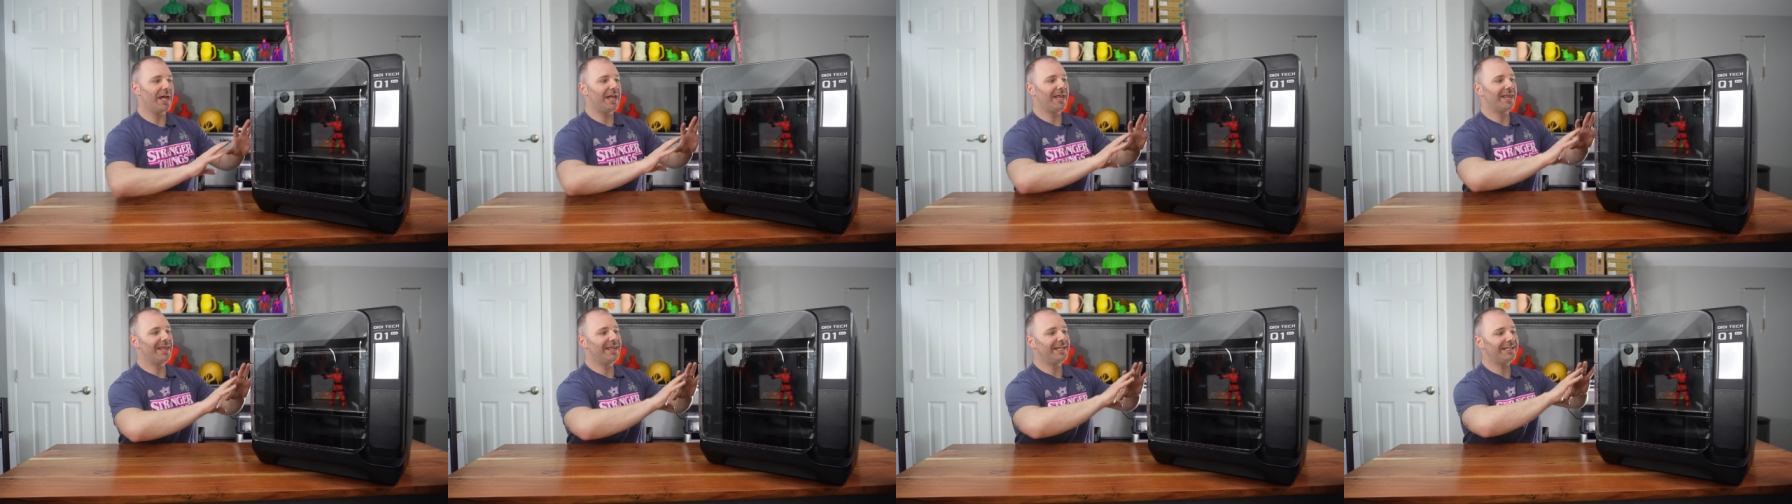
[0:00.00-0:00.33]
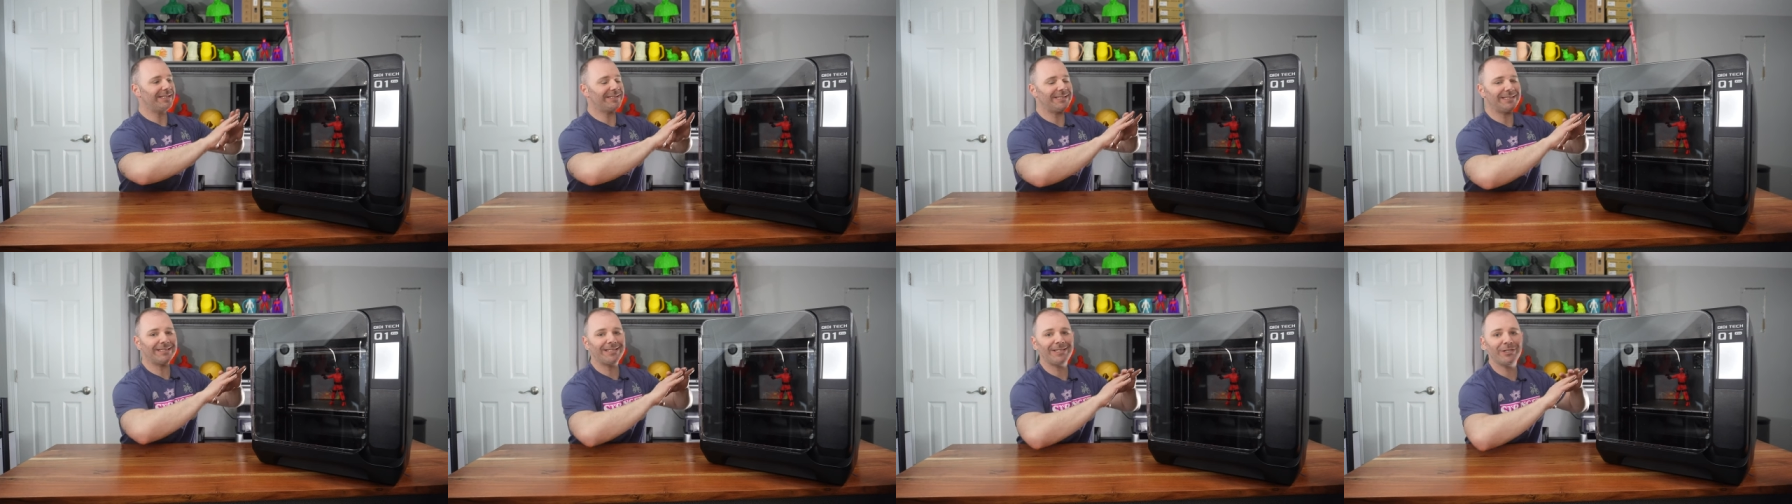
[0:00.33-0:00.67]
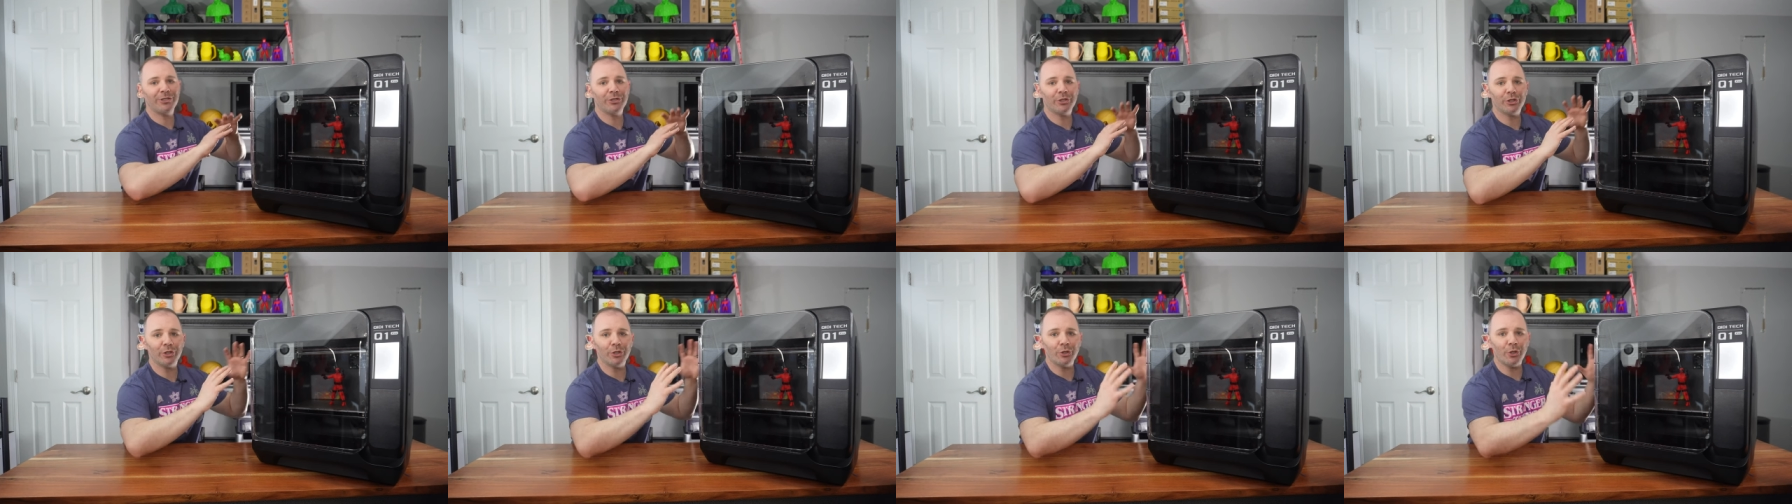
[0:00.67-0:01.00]
This is an
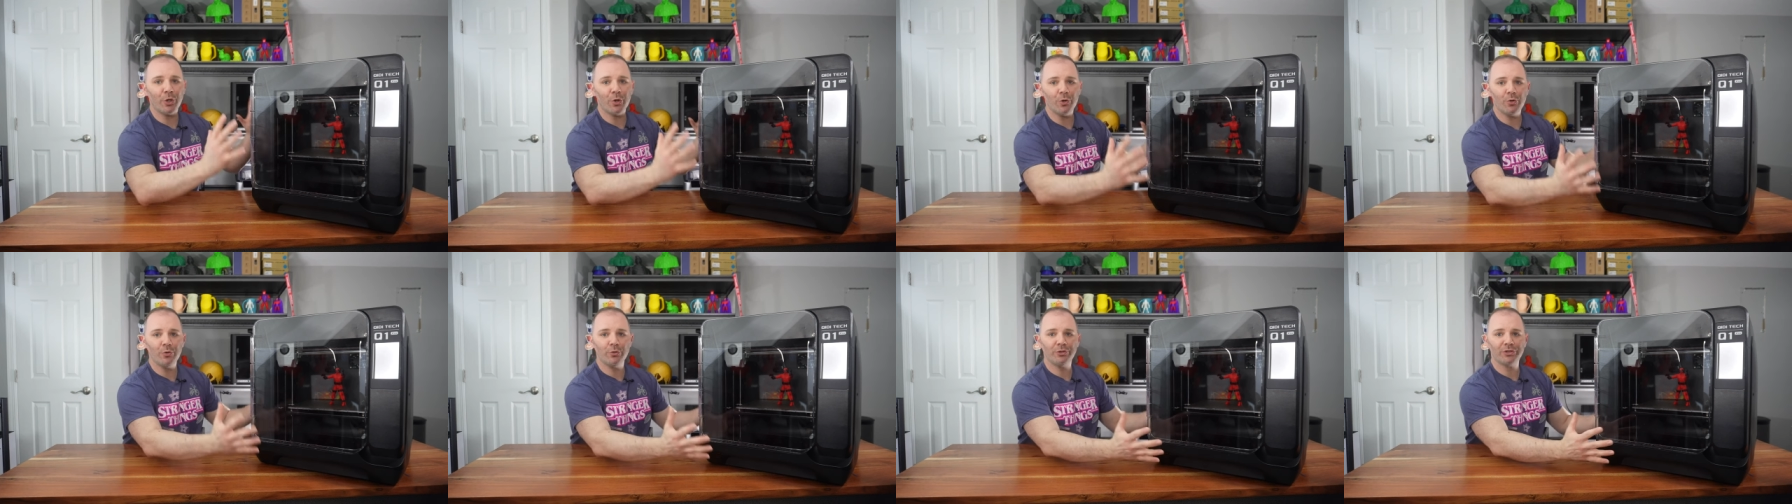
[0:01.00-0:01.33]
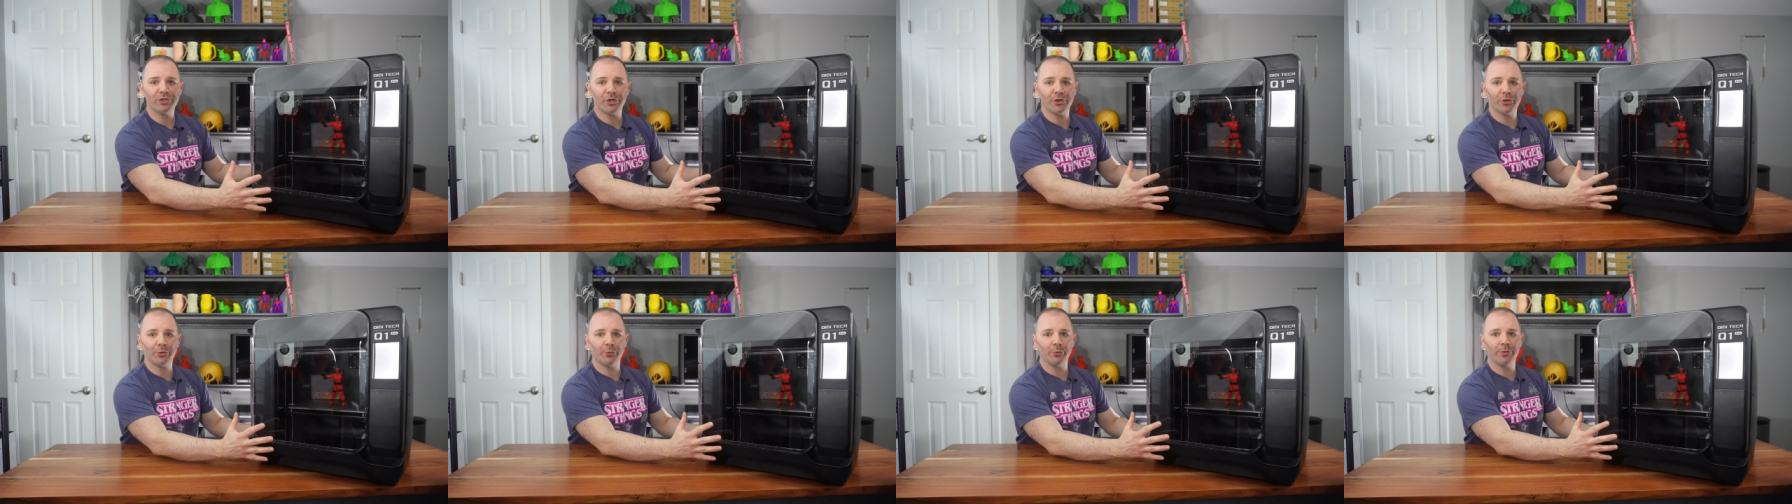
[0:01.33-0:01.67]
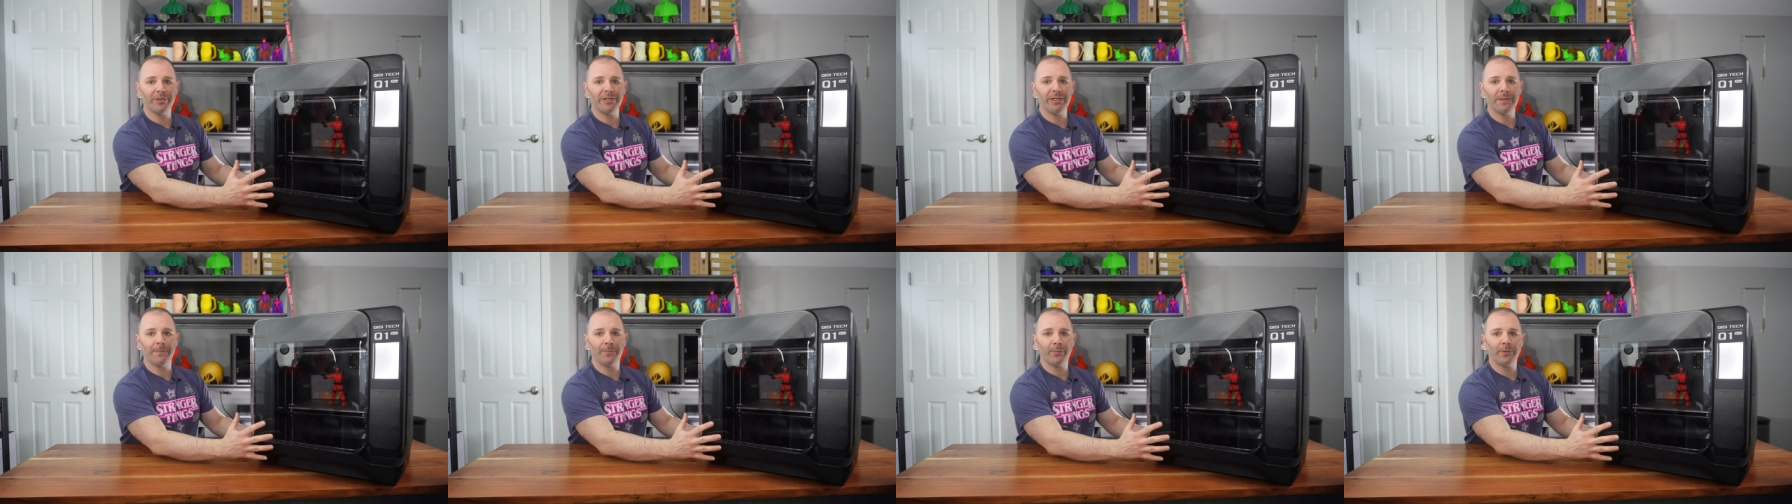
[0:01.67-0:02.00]
enclosed
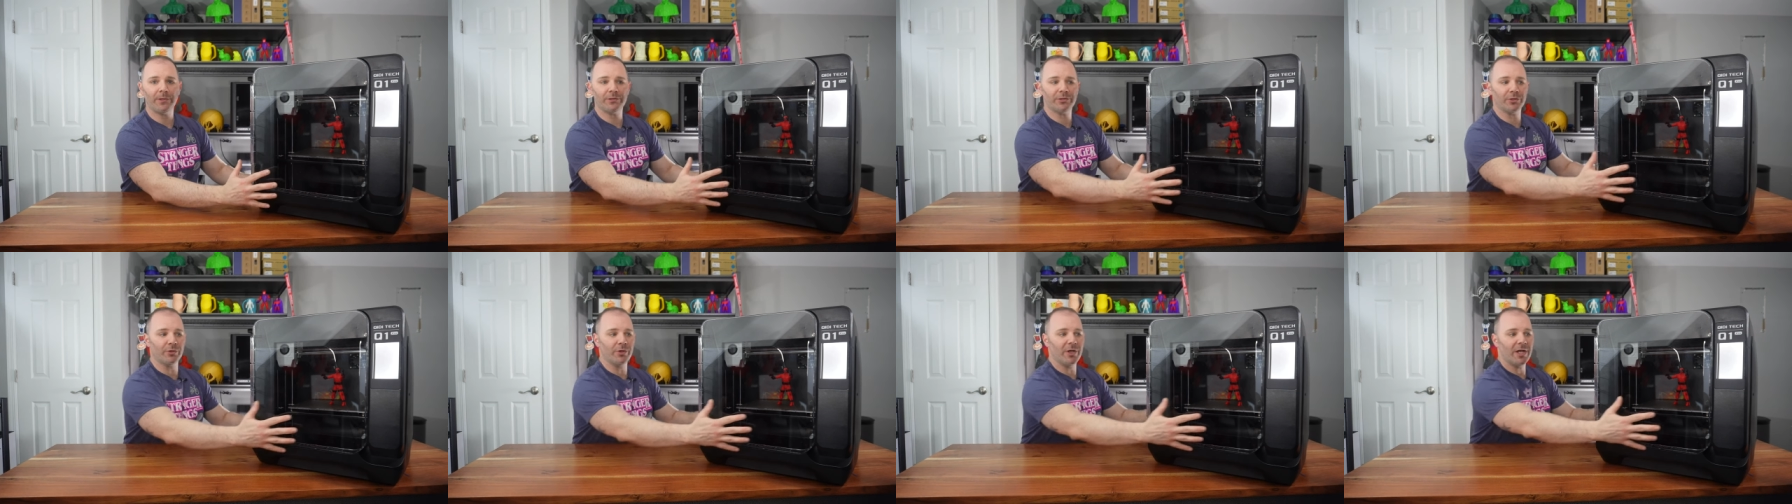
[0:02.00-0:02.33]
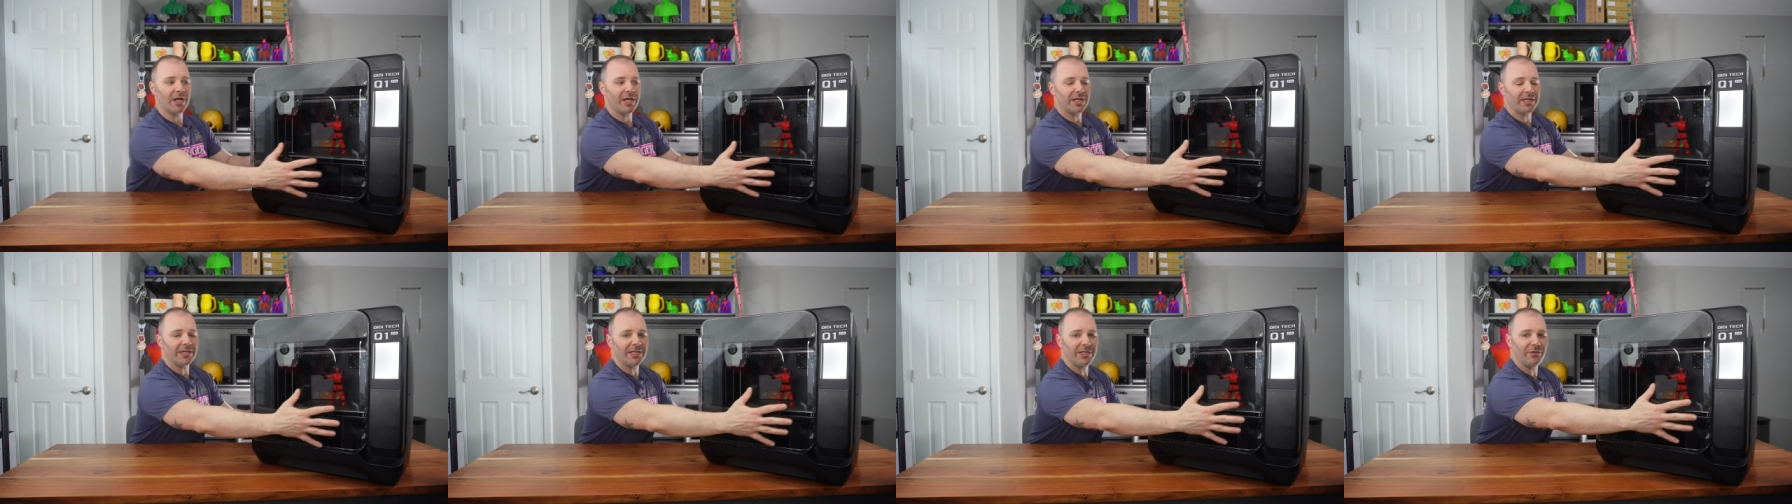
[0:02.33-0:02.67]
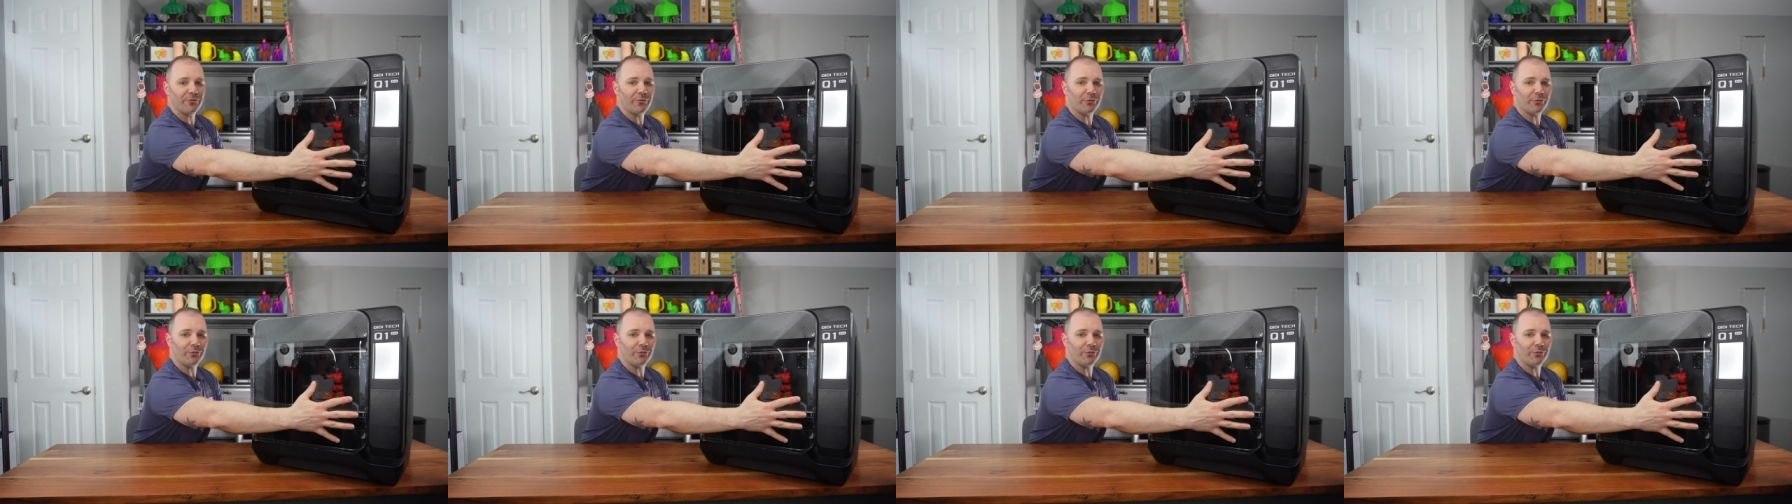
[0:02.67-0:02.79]
3D printer. The